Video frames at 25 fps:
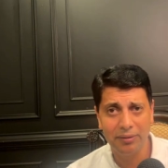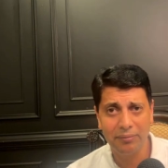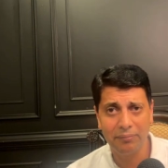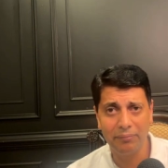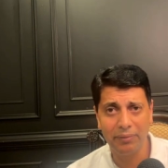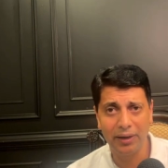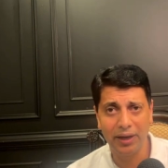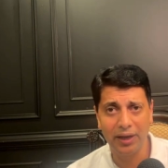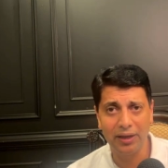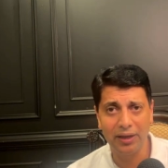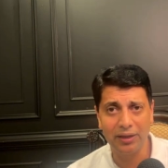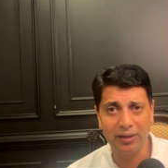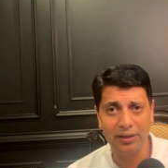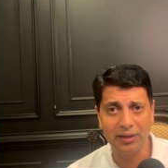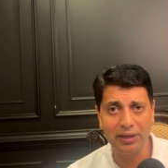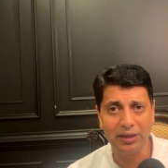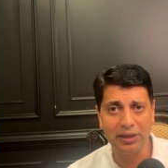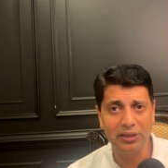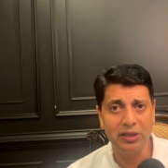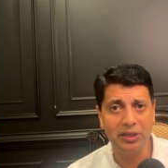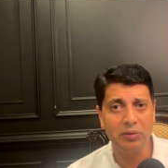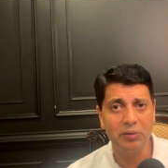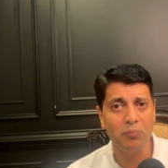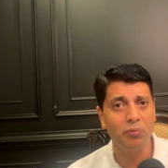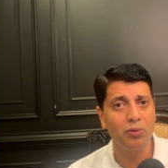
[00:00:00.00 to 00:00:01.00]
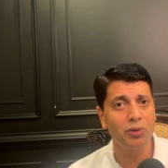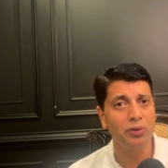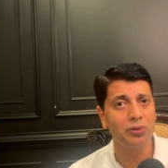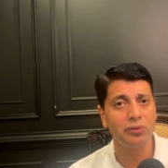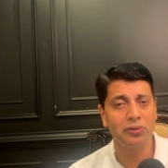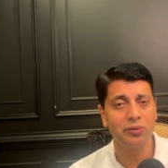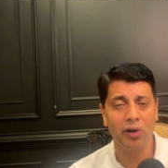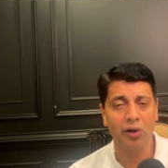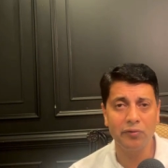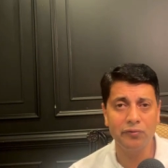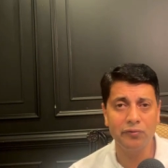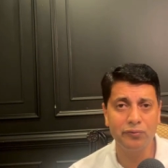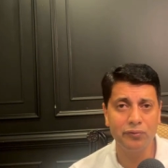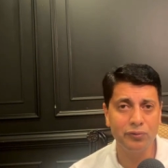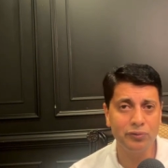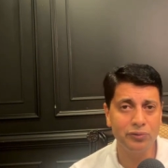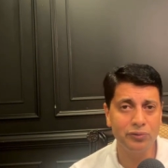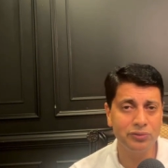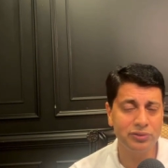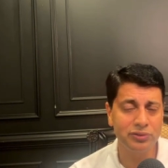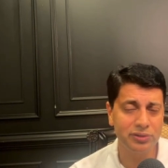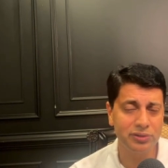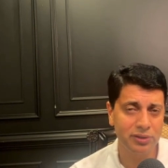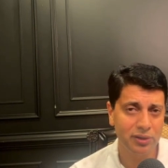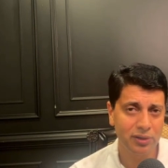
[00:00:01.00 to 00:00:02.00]
by eating more raw
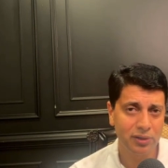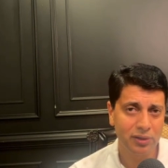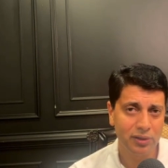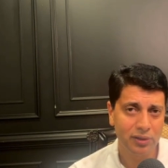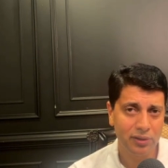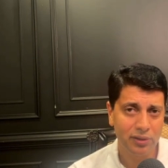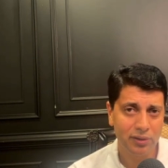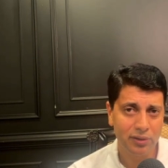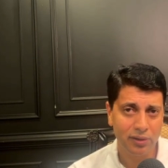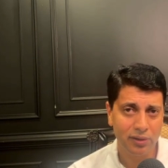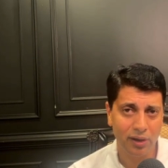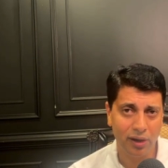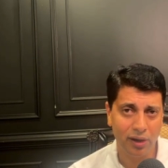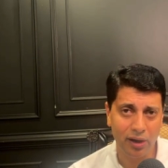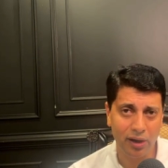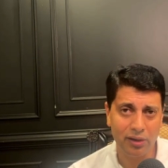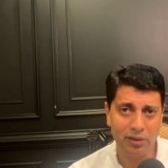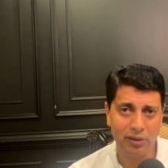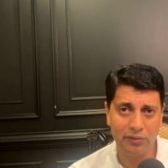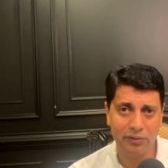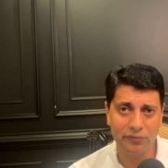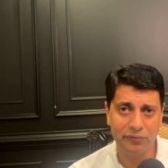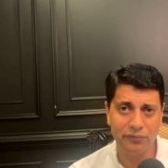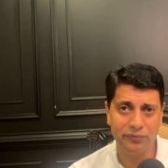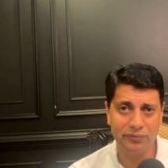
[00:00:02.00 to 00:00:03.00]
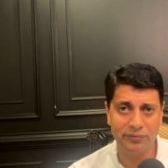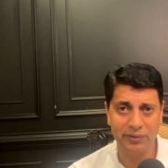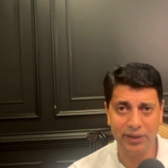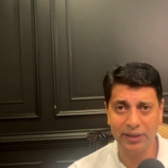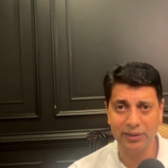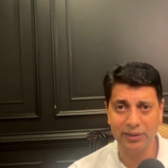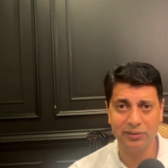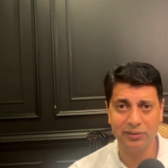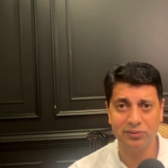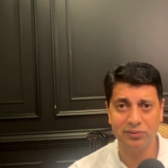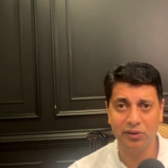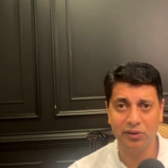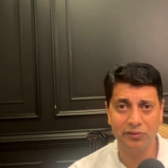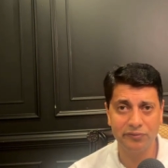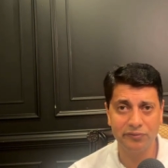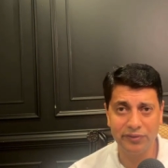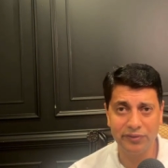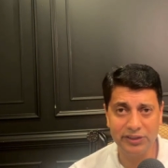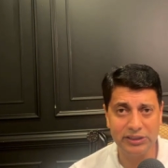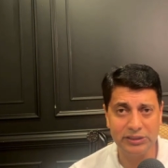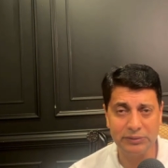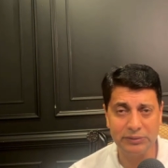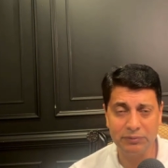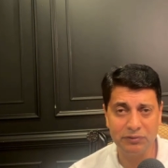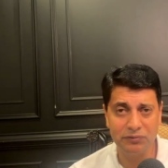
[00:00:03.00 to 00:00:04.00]
foods. Or if that is not
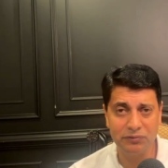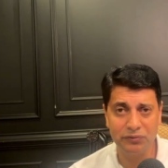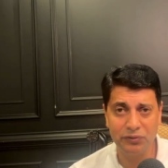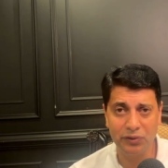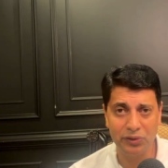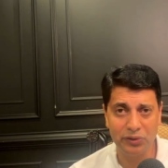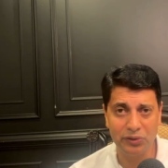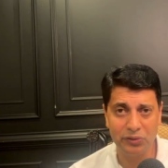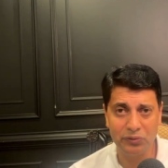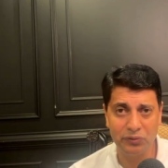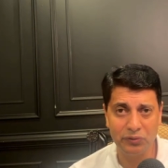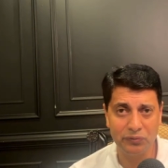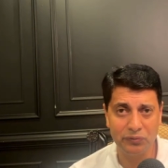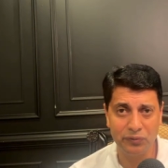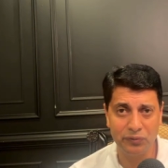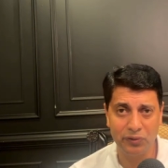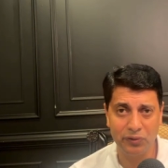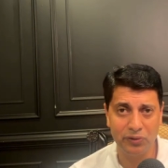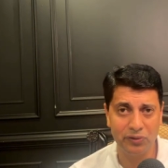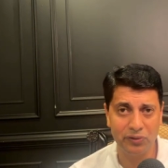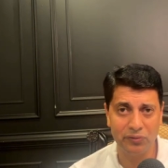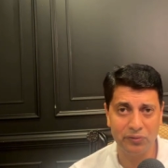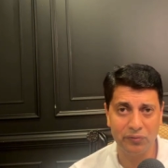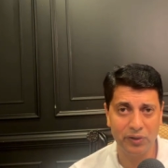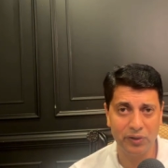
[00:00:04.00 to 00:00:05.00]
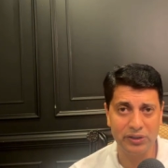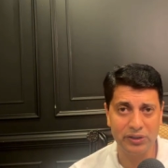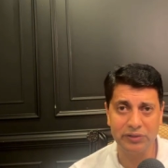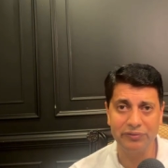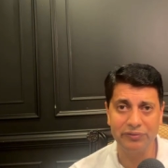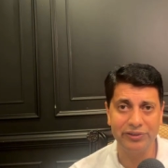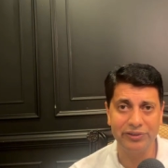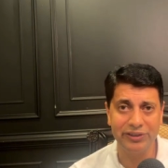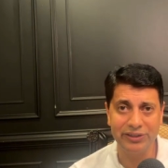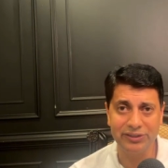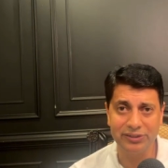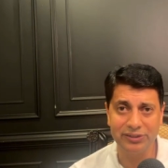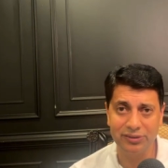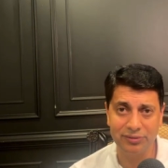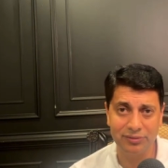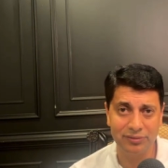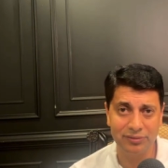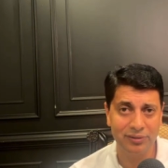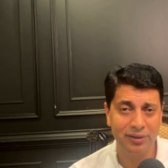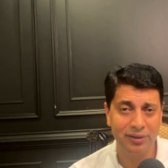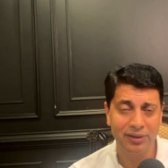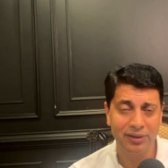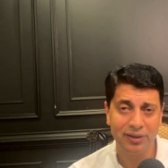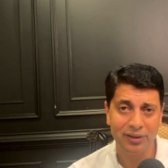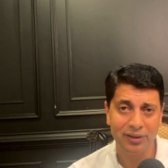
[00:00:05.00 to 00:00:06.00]
feasible for you for whatever
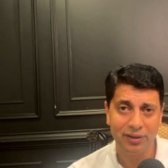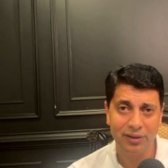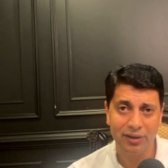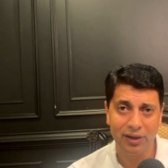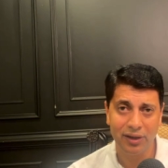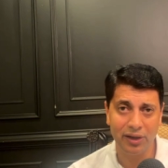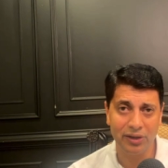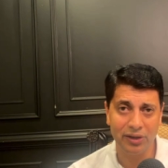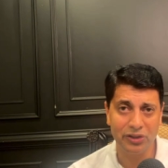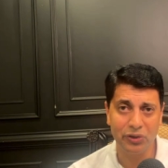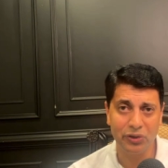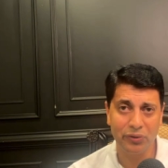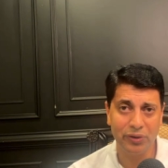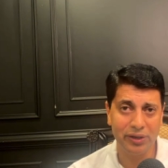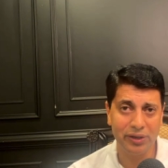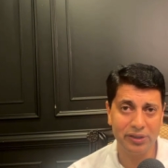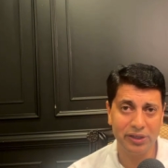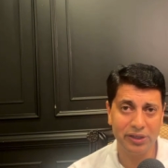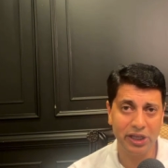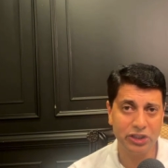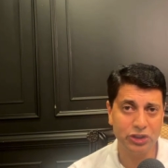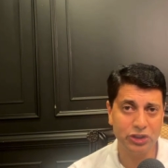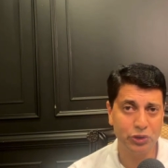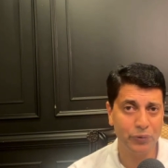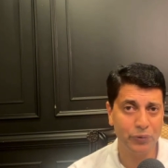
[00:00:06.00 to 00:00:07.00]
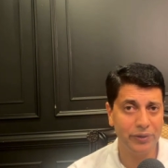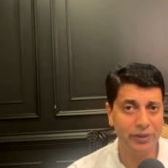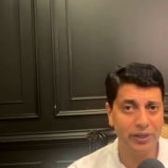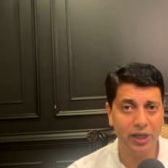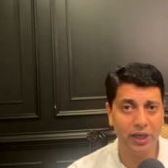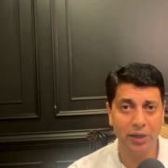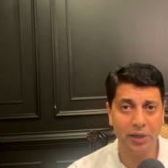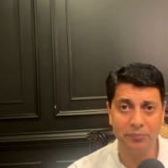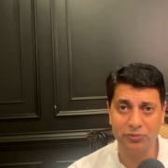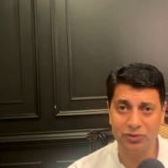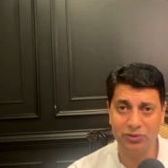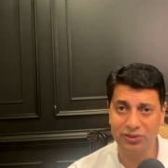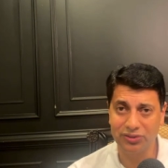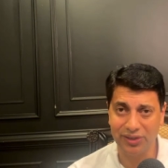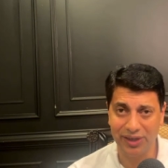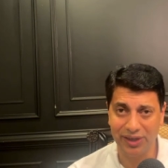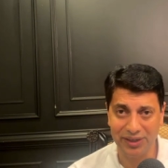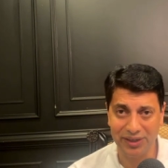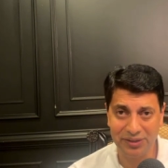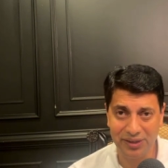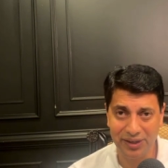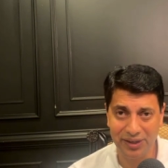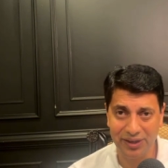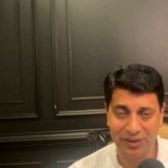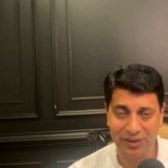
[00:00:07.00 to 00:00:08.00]
reason, uh, you can take chewing gums,
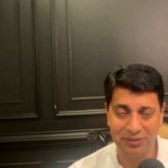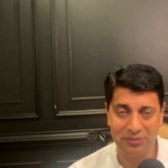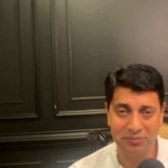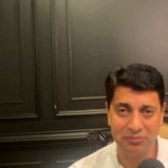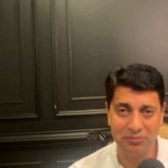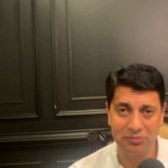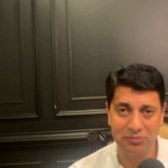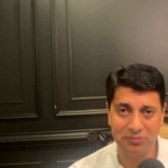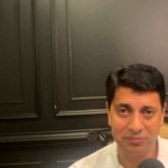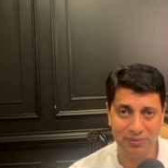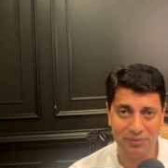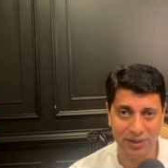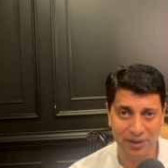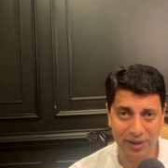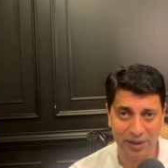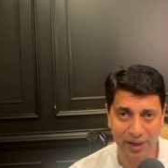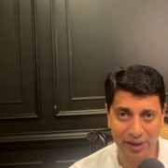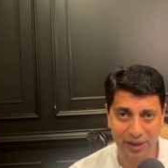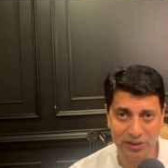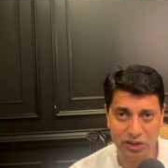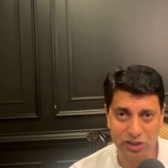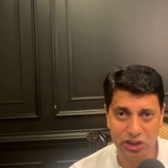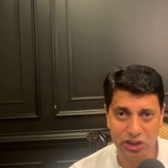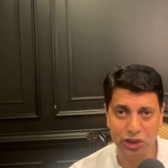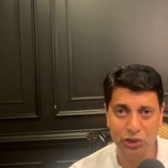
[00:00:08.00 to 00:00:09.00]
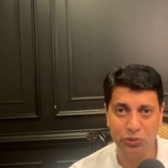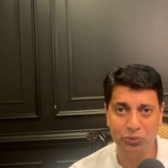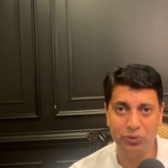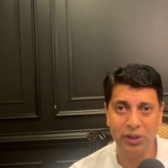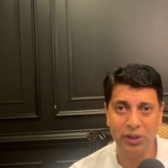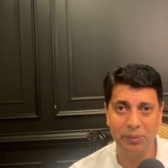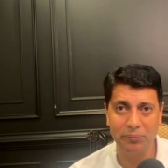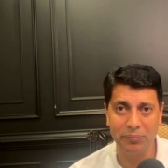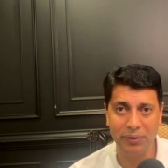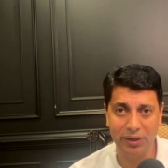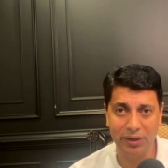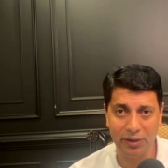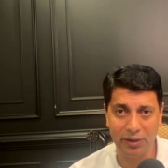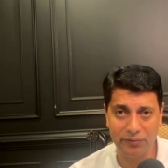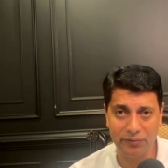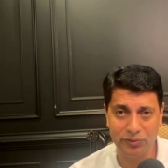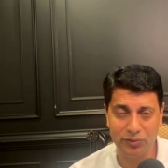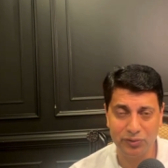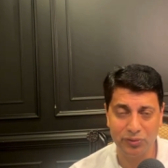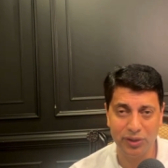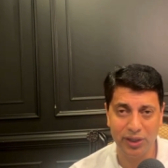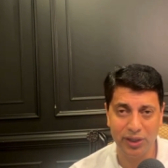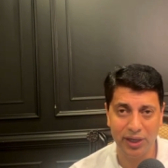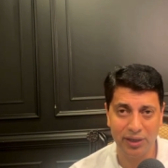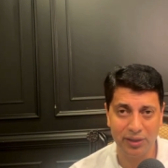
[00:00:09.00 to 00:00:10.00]
right? And, uh, and chew them enough
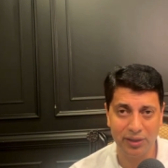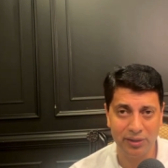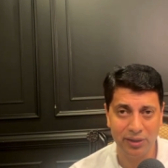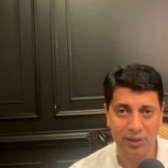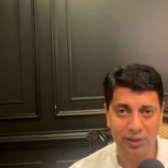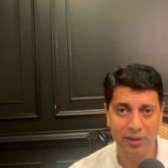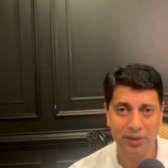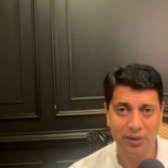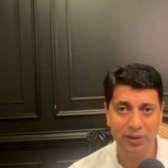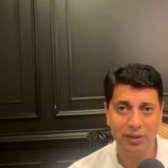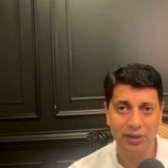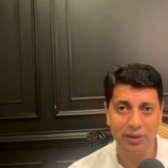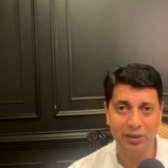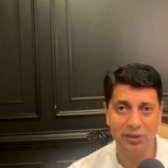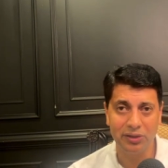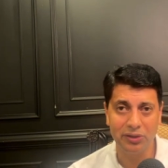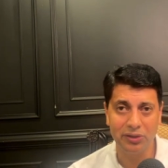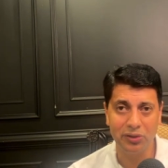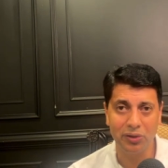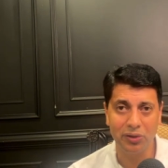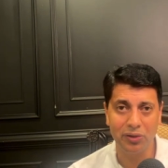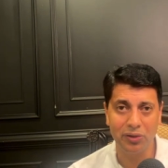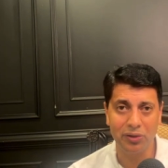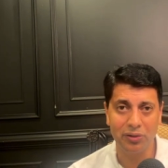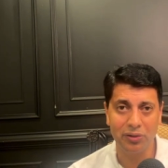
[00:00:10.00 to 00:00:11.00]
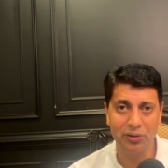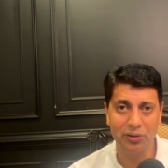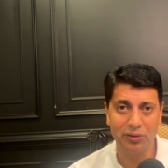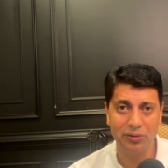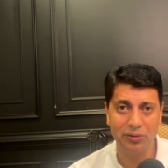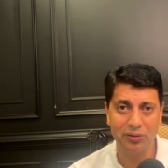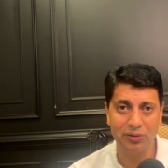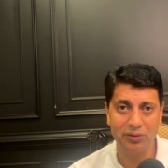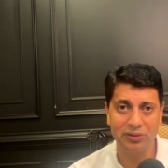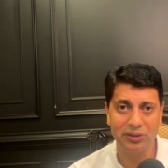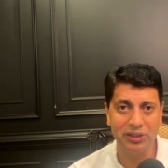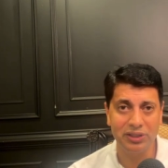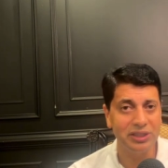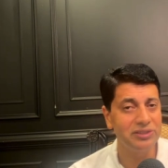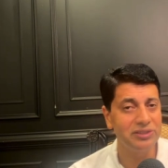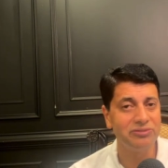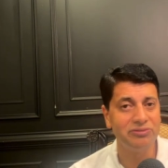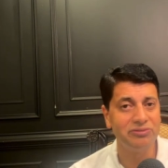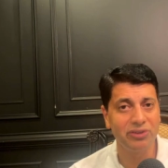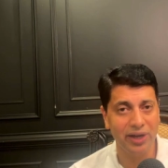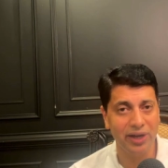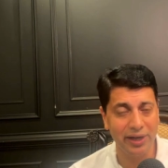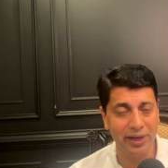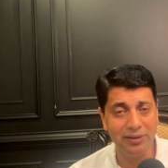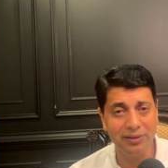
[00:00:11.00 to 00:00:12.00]
so that your teeth
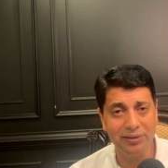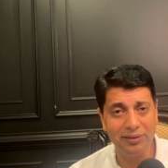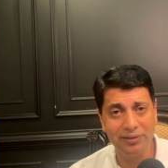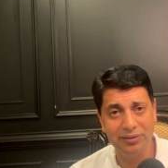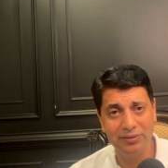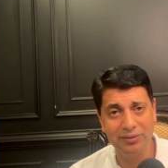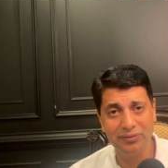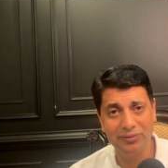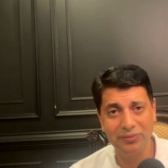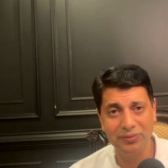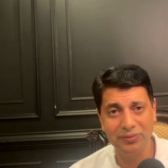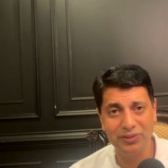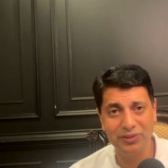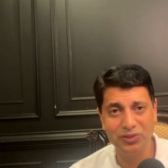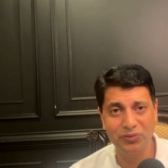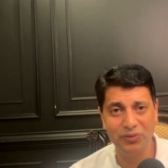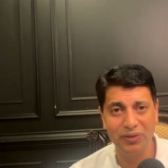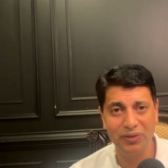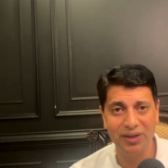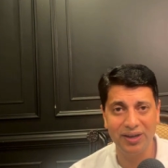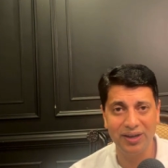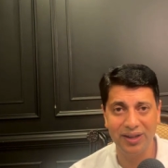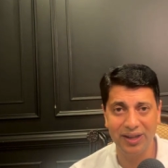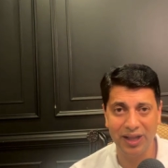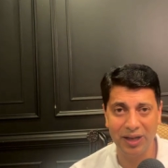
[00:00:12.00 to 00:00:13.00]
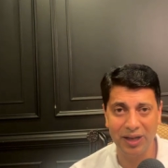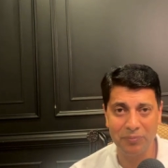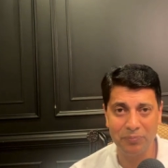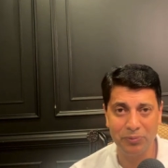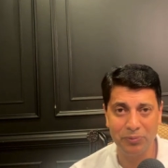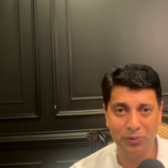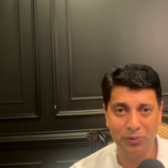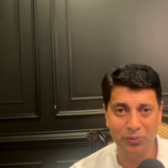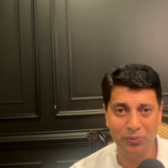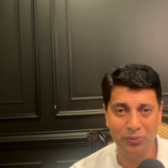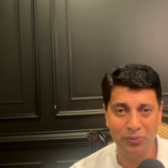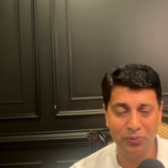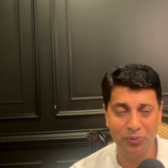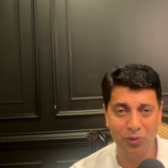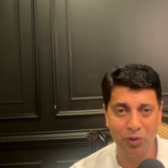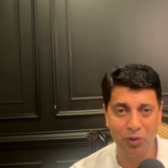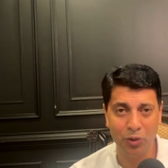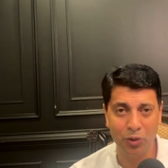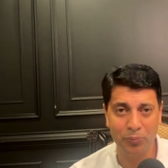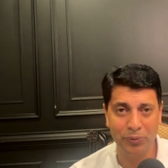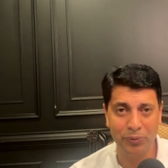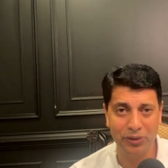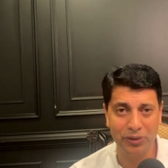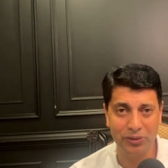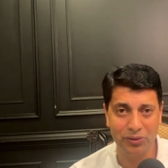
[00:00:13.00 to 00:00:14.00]
grind, which will help you
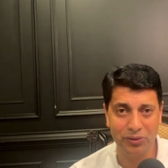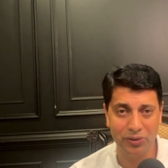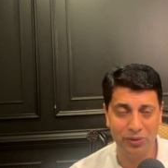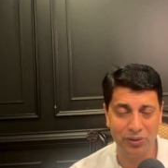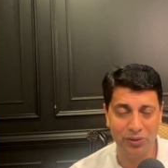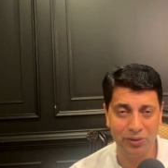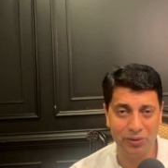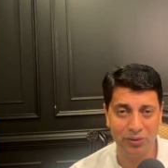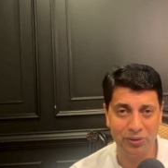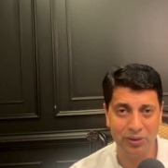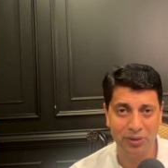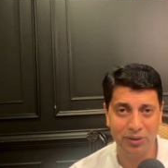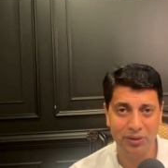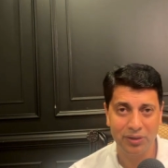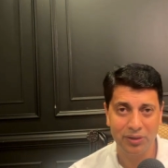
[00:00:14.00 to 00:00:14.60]
open your